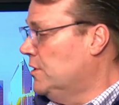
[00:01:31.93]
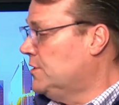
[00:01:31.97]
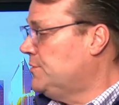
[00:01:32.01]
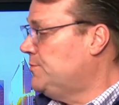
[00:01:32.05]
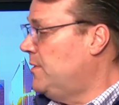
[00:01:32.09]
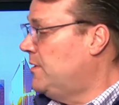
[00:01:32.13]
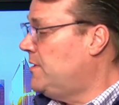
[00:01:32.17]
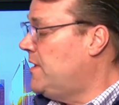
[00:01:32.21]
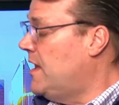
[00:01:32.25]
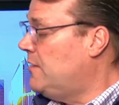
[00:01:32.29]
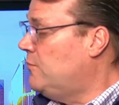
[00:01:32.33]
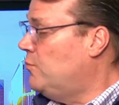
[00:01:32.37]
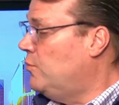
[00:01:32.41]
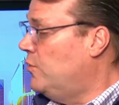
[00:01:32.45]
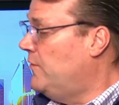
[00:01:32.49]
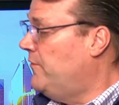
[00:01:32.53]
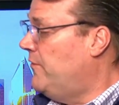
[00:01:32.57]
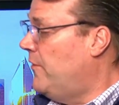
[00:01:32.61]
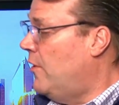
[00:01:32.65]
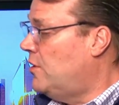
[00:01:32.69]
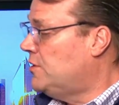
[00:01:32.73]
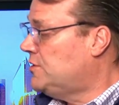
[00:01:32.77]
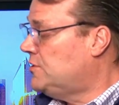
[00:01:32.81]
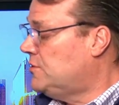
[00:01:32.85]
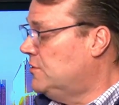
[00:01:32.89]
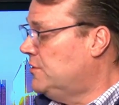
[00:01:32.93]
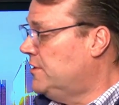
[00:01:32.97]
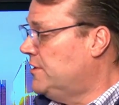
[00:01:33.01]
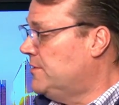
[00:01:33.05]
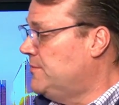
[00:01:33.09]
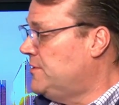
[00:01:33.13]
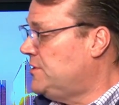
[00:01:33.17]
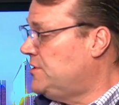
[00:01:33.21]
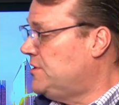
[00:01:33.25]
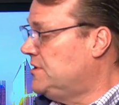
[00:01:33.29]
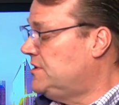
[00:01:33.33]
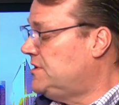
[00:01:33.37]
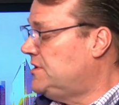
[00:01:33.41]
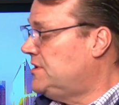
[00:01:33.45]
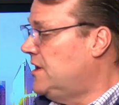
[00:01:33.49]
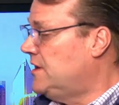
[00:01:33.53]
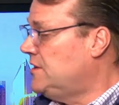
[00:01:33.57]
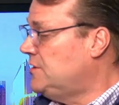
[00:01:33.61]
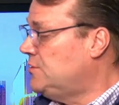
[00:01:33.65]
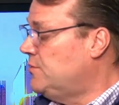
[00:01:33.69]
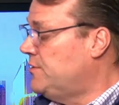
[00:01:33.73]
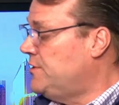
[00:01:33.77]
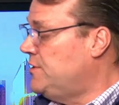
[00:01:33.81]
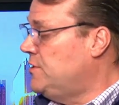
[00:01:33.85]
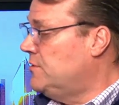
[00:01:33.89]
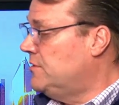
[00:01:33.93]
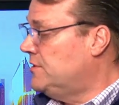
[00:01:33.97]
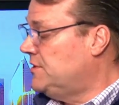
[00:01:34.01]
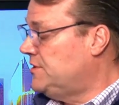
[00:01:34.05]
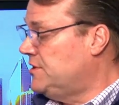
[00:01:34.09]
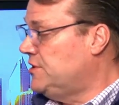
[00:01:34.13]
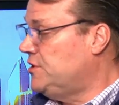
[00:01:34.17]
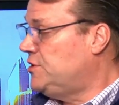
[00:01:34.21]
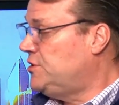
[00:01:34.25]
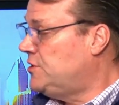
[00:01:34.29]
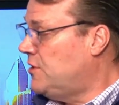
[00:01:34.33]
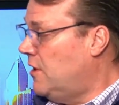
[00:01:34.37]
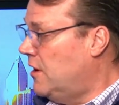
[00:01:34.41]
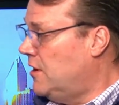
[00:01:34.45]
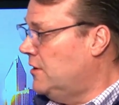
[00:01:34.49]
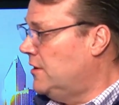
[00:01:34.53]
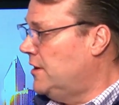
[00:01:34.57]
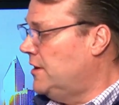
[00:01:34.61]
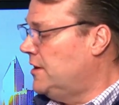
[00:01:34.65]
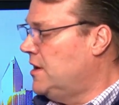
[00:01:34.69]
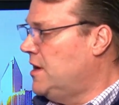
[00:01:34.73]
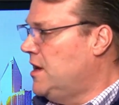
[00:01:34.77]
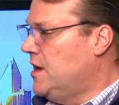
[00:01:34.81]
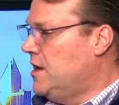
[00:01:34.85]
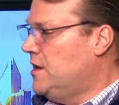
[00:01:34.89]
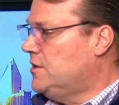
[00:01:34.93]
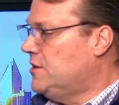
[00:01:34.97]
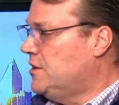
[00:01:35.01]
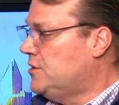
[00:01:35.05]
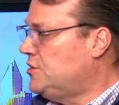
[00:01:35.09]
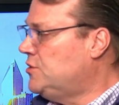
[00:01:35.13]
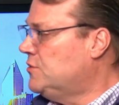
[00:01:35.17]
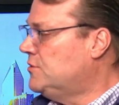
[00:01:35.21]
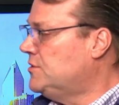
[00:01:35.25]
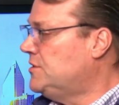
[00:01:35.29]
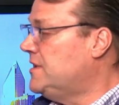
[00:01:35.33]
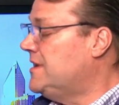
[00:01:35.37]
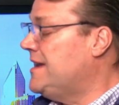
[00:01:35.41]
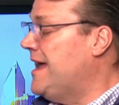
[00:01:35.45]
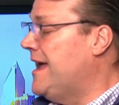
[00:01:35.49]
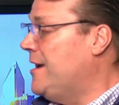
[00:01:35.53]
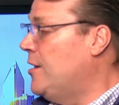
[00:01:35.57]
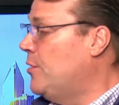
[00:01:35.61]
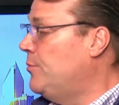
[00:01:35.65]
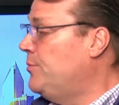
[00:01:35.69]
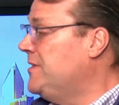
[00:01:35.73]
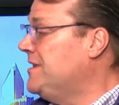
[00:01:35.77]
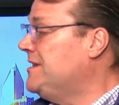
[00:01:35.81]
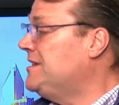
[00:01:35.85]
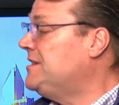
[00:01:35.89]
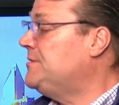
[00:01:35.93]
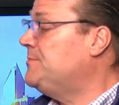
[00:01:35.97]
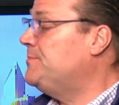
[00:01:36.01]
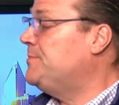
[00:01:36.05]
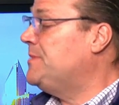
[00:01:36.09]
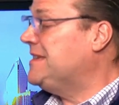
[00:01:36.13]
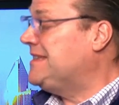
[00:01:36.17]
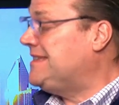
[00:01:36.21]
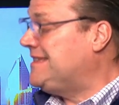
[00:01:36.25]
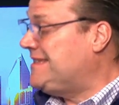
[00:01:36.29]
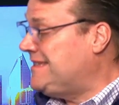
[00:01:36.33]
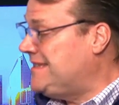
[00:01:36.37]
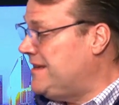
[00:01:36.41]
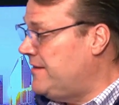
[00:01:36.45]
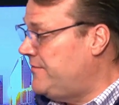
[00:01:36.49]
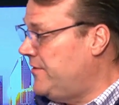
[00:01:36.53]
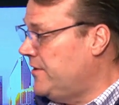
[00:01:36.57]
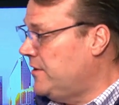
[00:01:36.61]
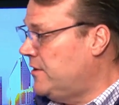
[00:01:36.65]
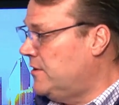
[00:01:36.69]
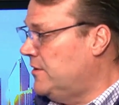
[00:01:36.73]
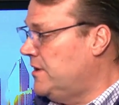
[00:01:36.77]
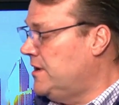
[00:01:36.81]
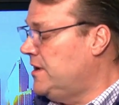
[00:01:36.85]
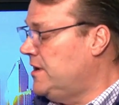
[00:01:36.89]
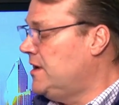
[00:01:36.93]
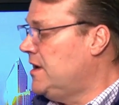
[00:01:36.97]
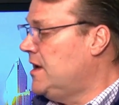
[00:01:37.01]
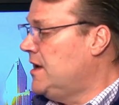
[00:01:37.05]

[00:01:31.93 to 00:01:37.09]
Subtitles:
but then we've also commissioned studies with UNC Charlotte that shows that ALP specifically